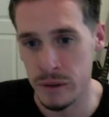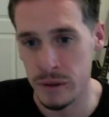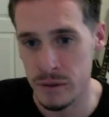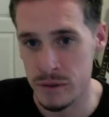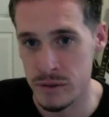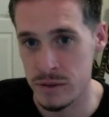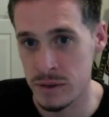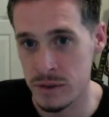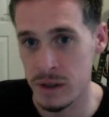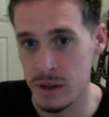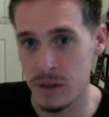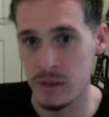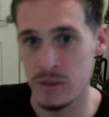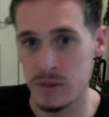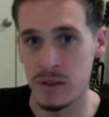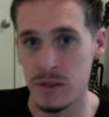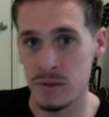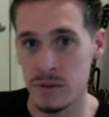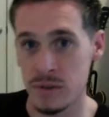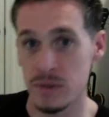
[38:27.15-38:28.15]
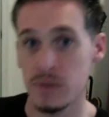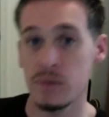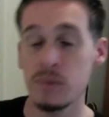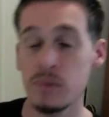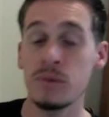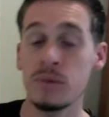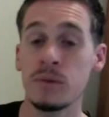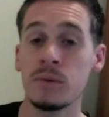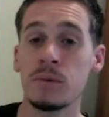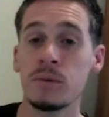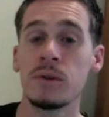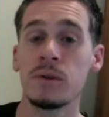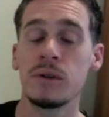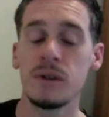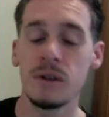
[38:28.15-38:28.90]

It's kind of sounds like you do,